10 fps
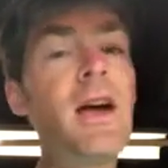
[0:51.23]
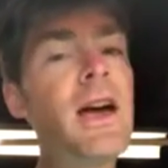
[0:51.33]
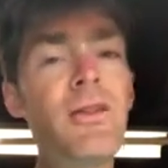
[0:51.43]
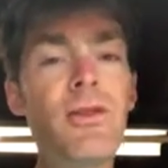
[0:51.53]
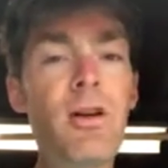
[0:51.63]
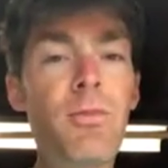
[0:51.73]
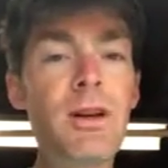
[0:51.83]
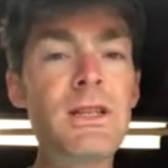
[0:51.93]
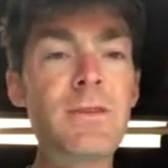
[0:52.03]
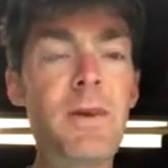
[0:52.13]
And so that
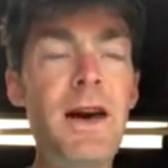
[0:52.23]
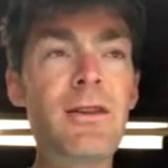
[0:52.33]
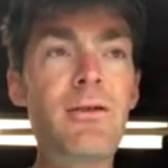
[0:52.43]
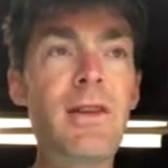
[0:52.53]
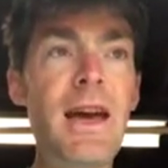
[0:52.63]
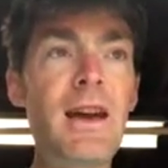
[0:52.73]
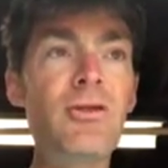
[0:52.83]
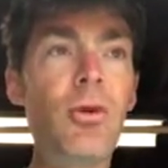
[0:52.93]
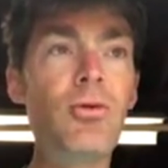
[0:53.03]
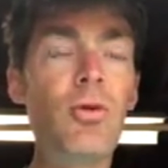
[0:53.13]
brings us back to the
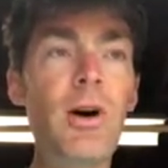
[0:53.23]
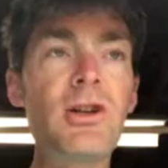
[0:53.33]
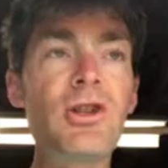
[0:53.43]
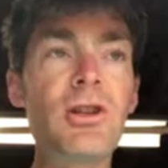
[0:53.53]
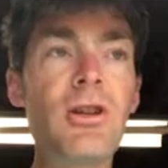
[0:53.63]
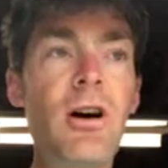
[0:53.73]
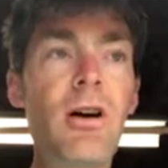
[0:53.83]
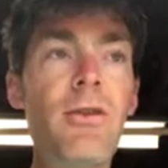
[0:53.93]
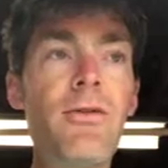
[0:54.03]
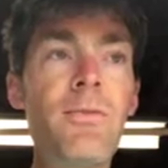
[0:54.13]
age-old question
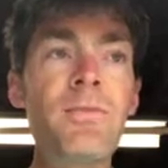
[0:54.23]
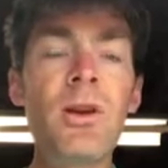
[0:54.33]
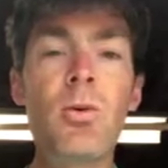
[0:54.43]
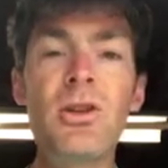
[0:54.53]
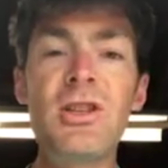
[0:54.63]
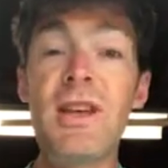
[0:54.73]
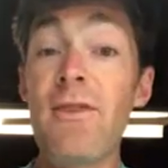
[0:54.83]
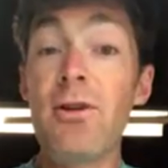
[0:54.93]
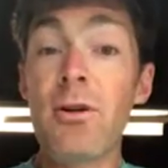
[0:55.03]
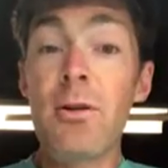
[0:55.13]
of which is
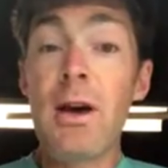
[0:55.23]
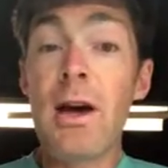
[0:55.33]
heavier,